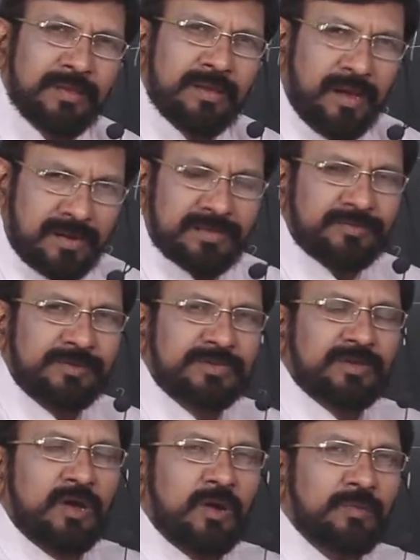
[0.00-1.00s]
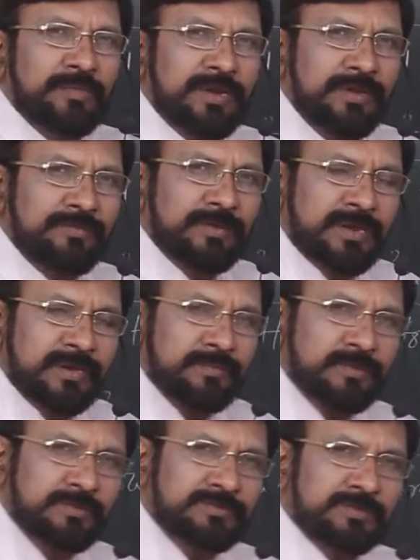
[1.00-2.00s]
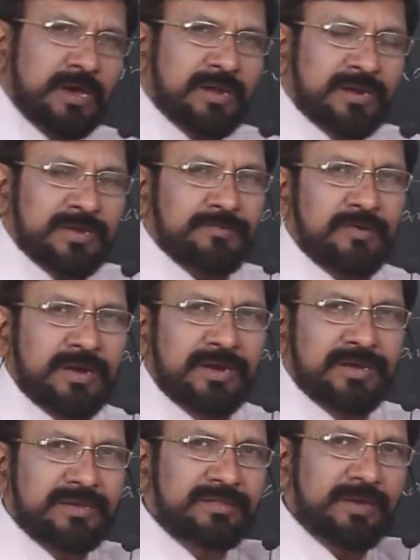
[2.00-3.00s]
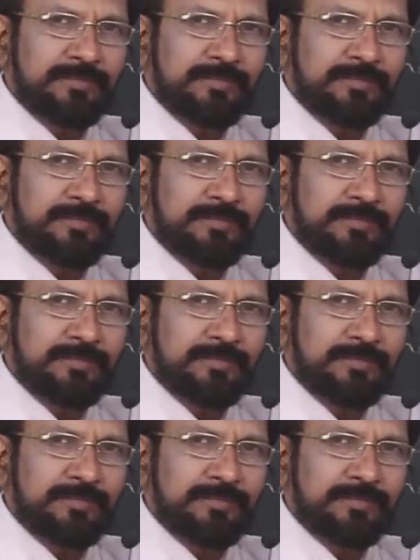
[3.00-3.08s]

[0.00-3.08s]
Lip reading: or otherwise how many variables are required in the